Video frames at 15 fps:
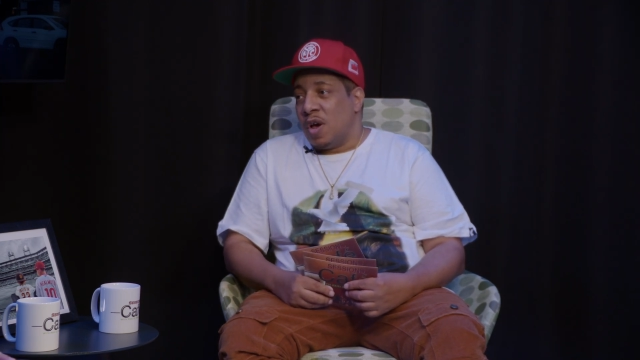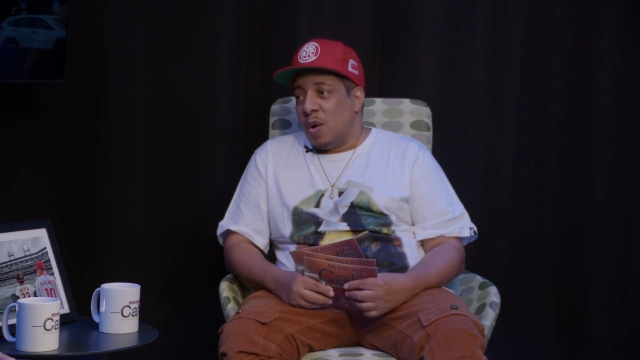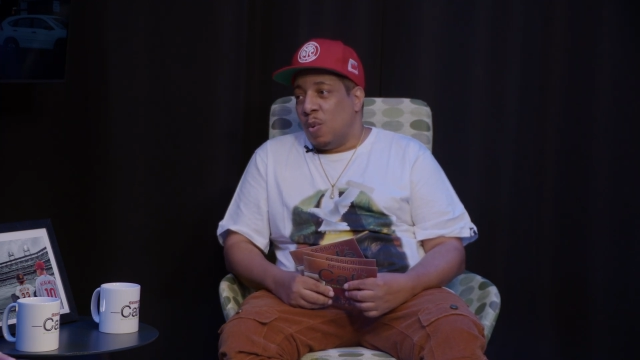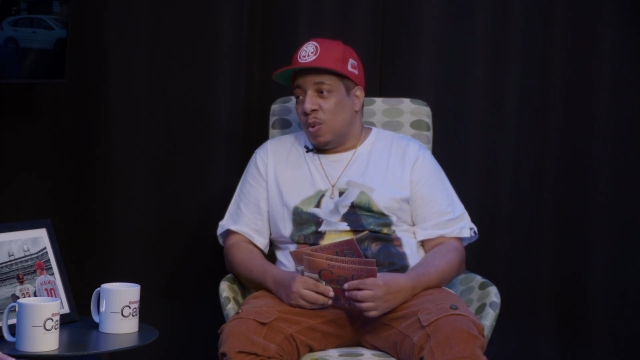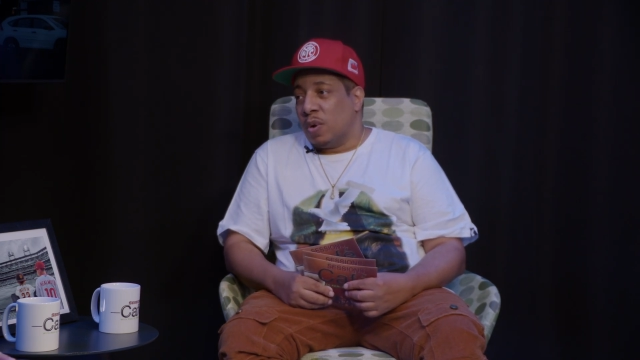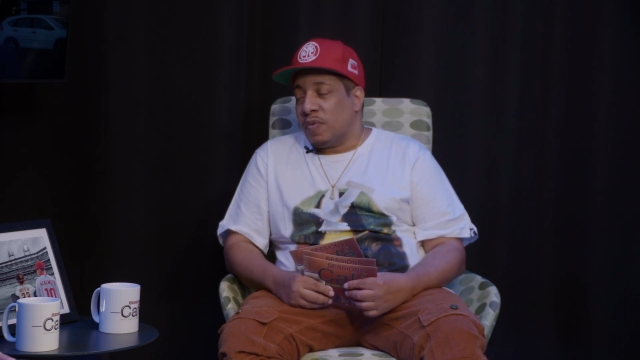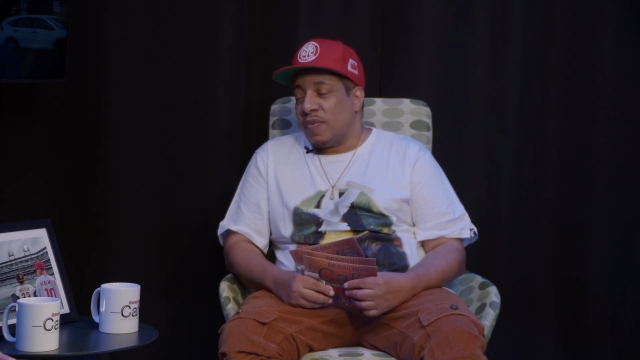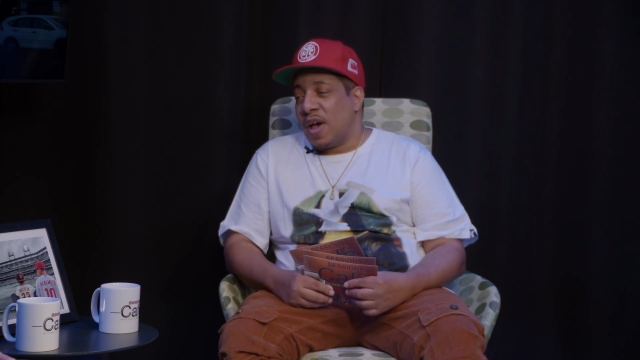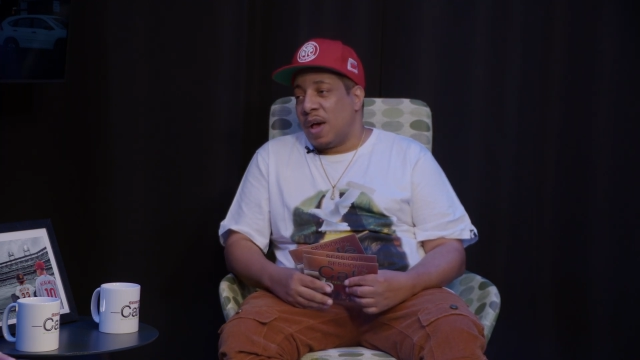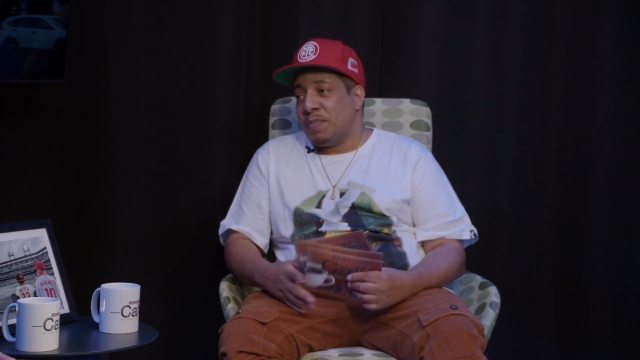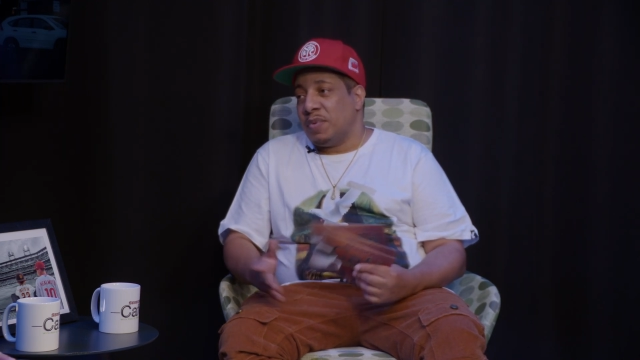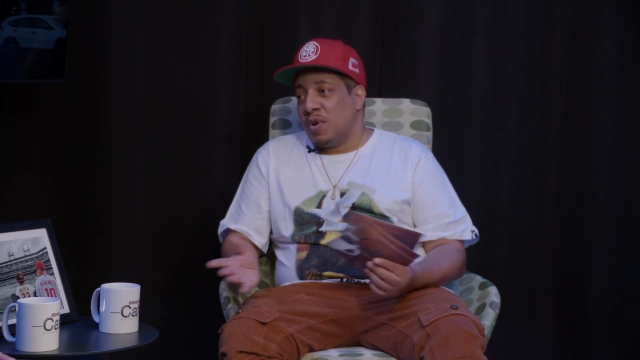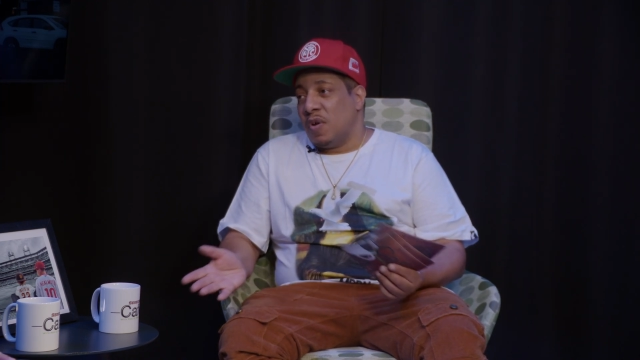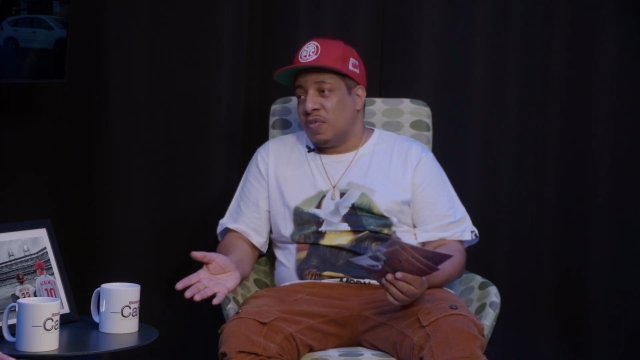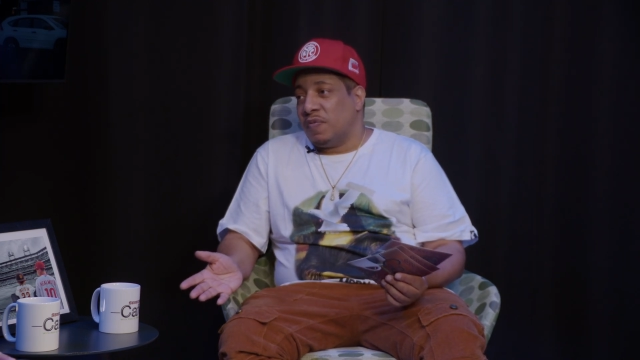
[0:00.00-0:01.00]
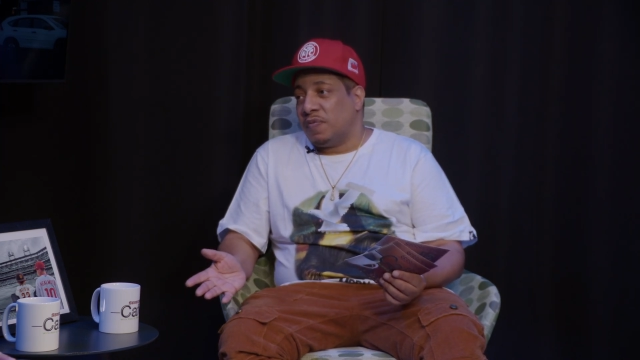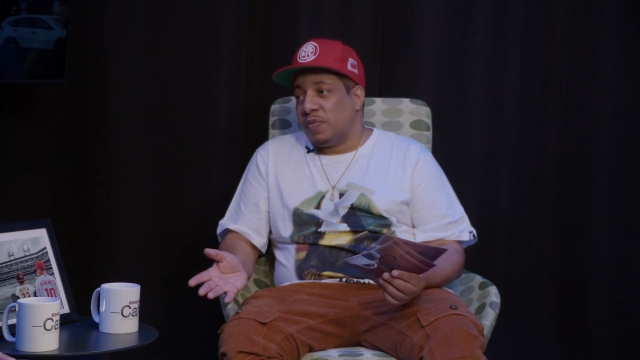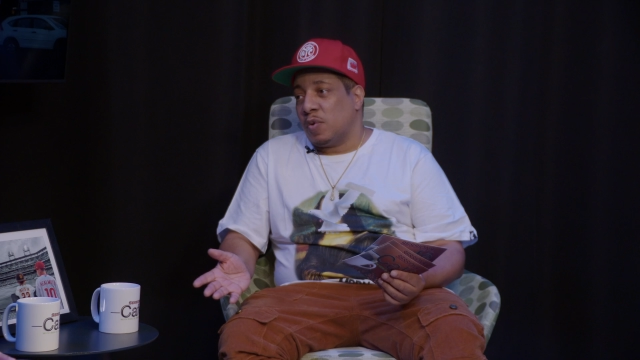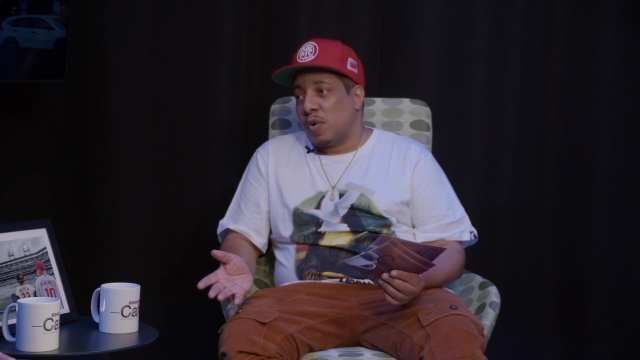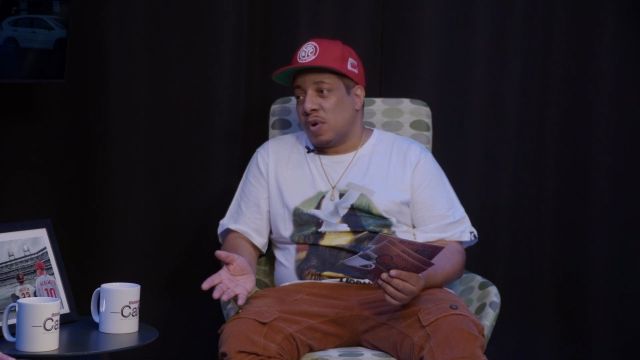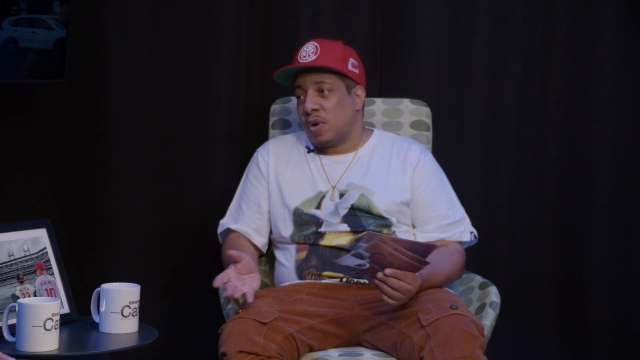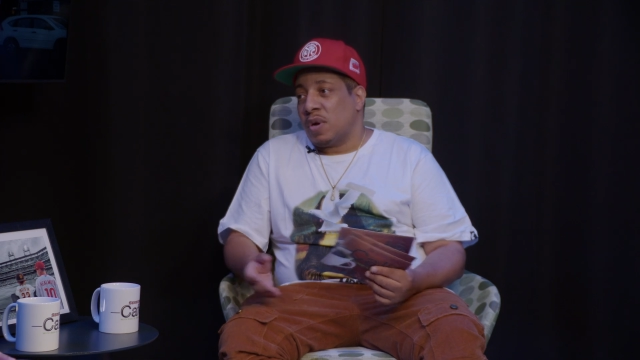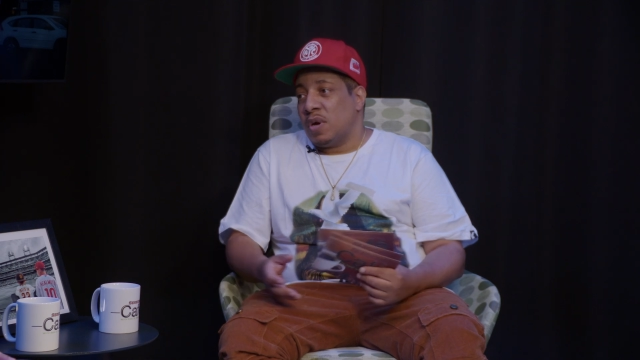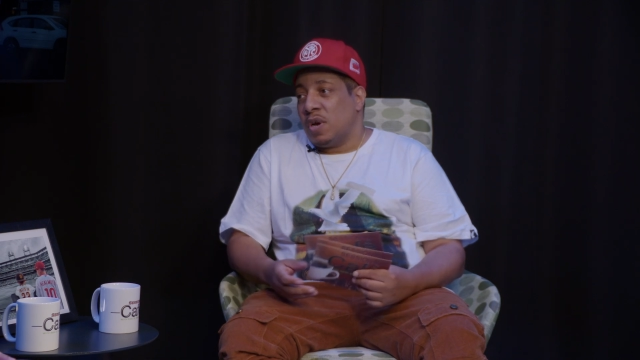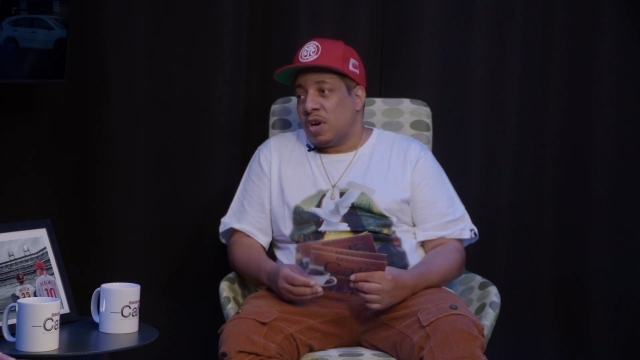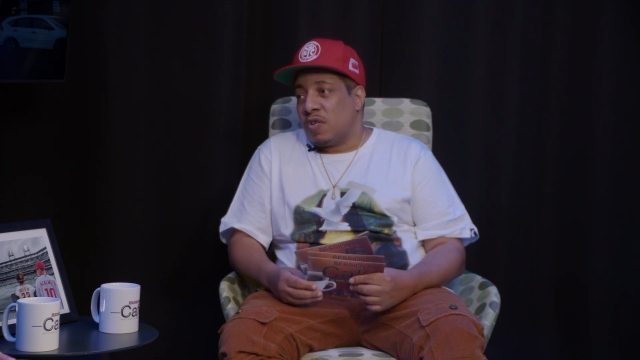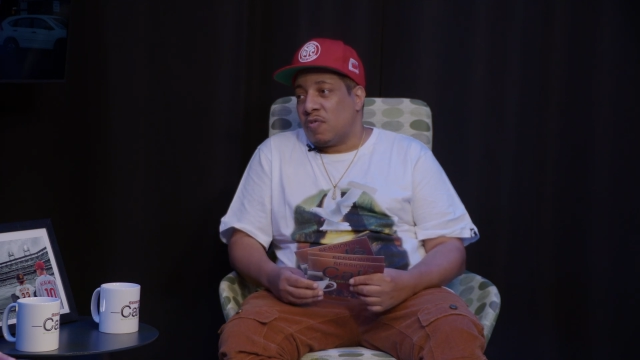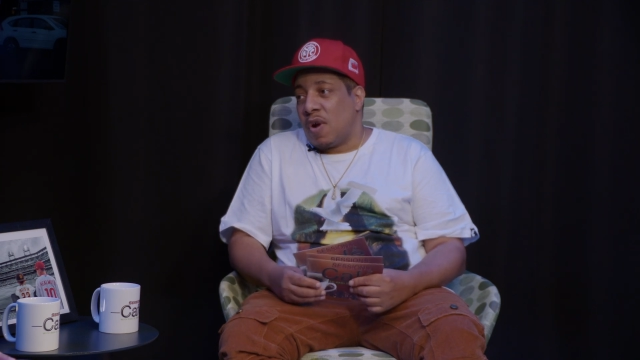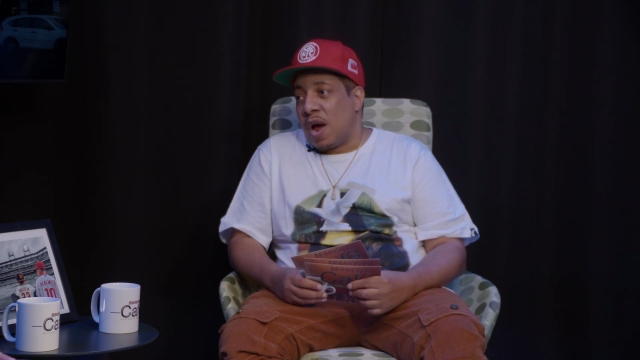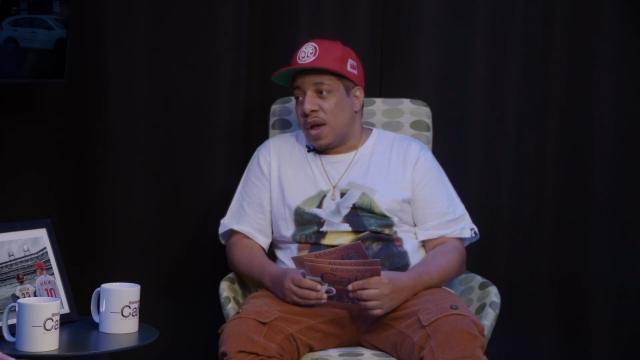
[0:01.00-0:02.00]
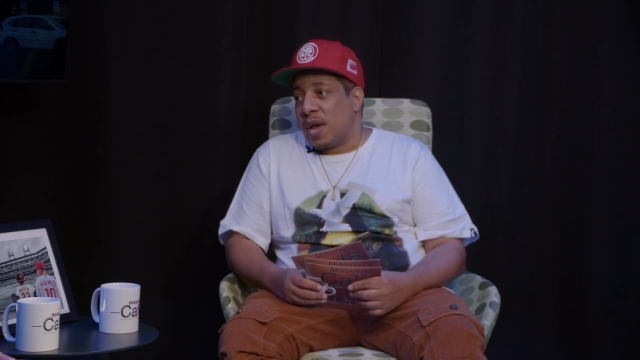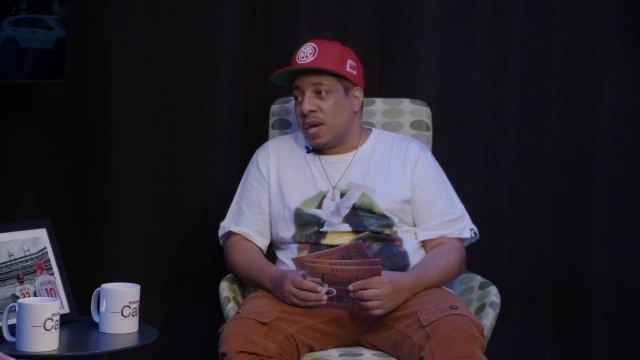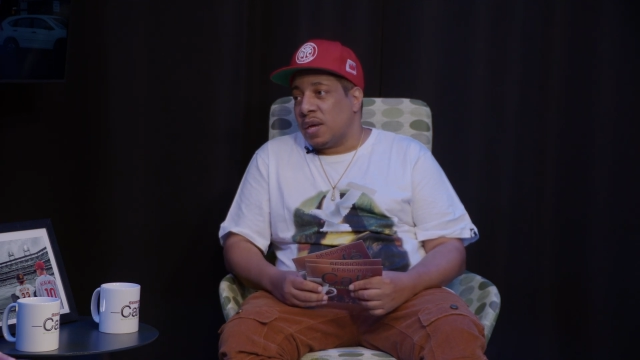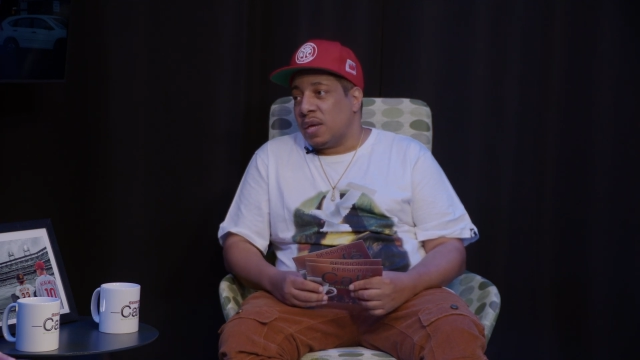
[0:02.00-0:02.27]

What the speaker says: would have had me on the floor crying?